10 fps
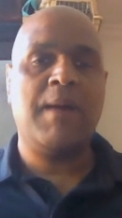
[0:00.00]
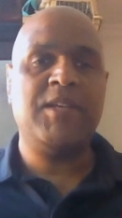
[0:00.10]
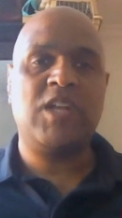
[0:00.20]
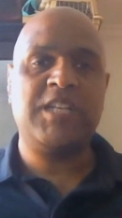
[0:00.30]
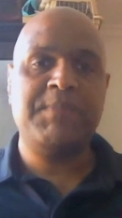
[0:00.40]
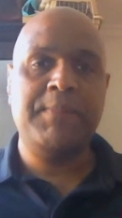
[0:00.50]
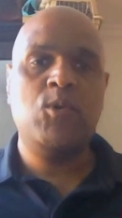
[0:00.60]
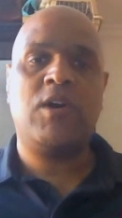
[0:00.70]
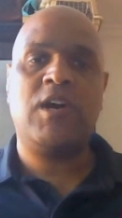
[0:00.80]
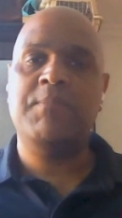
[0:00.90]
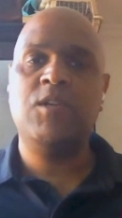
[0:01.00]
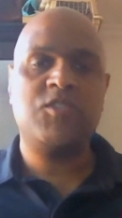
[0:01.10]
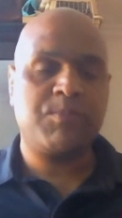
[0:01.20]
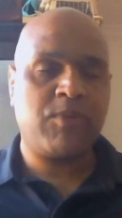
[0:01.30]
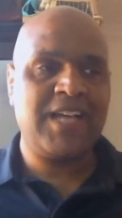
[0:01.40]
Um, as well as people who are
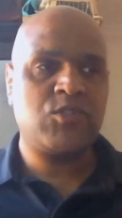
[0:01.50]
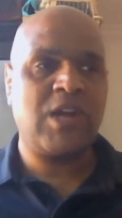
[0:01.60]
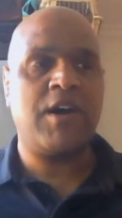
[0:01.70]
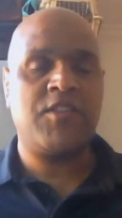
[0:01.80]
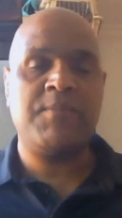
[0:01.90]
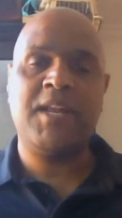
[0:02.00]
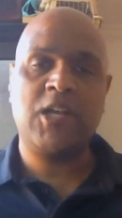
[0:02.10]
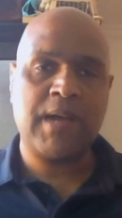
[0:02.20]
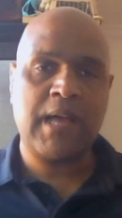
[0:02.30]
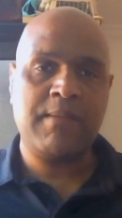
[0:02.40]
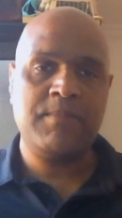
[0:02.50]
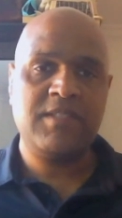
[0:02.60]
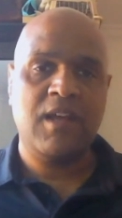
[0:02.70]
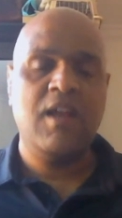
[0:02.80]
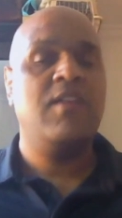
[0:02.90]
immunosuppressed or have other medical
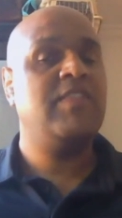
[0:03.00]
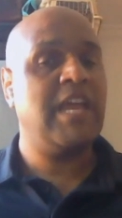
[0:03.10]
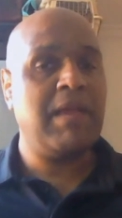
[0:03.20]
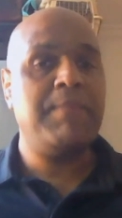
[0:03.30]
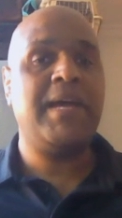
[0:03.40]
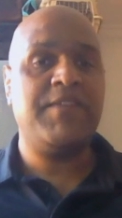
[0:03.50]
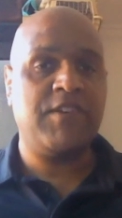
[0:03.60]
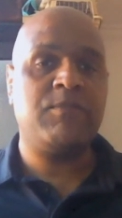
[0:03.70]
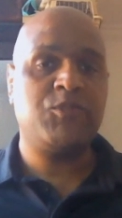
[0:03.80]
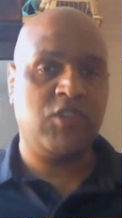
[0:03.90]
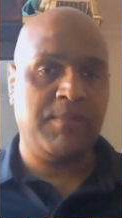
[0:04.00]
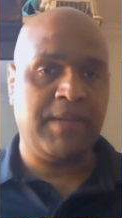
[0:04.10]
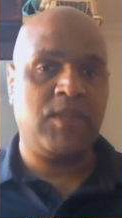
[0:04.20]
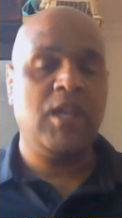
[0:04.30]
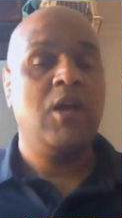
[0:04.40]
problems, they may benefit from
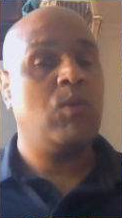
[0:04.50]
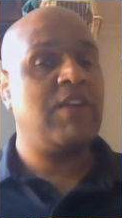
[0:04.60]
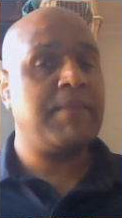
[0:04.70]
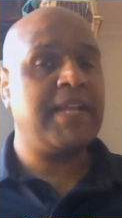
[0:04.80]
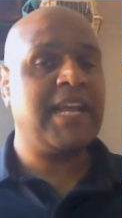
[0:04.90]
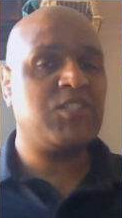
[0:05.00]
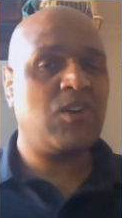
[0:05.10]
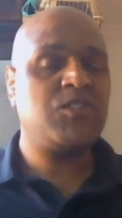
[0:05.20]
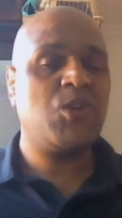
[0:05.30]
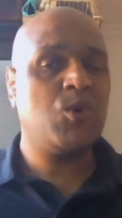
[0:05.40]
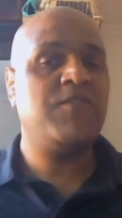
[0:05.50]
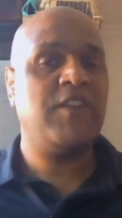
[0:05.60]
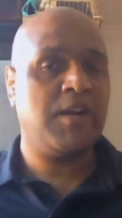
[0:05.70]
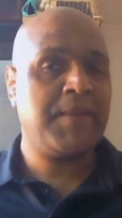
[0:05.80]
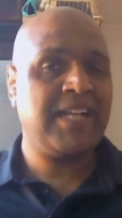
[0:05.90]
treatment. We have a medication called
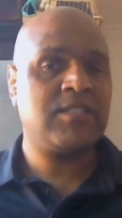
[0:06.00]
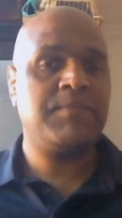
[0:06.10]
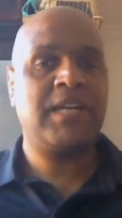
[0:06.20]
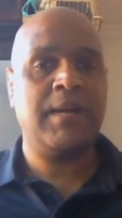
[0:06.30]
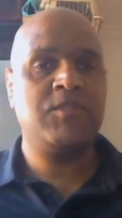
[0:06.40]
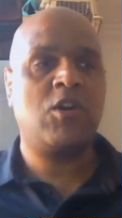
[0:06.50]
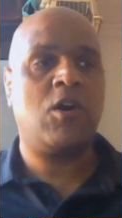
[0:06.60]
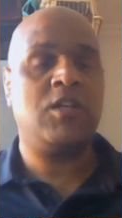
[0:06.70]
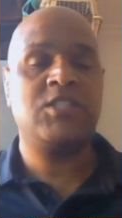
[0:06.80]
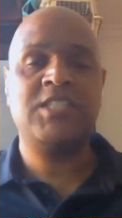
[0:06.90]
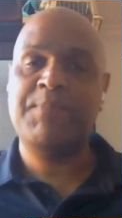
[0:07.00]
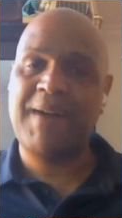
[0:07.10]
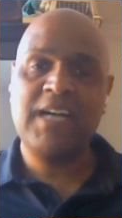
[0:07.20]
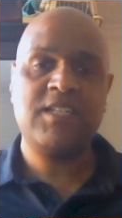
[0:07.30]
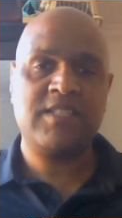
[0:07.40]
tecovirimat, sometimes called
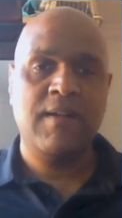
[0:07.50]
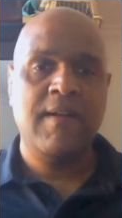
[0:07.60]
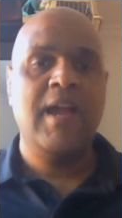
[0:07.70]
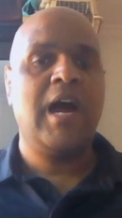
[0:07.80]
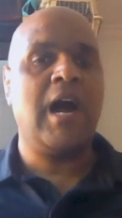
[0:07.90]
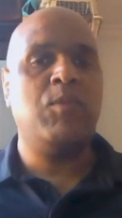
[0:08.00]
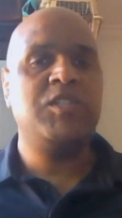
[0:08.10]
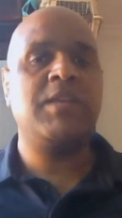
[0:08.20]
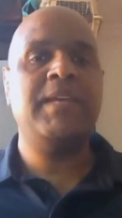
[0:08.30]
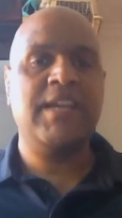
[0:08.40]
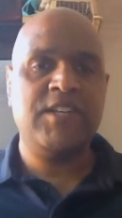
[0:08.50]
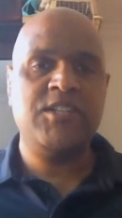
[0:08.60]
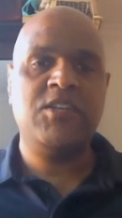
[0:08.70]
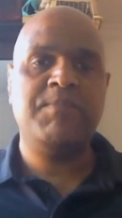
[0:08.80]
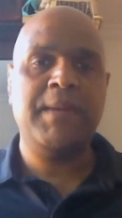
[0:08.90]
TPOXX, um, which can be
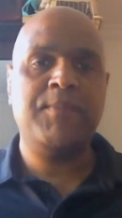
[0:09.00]
given to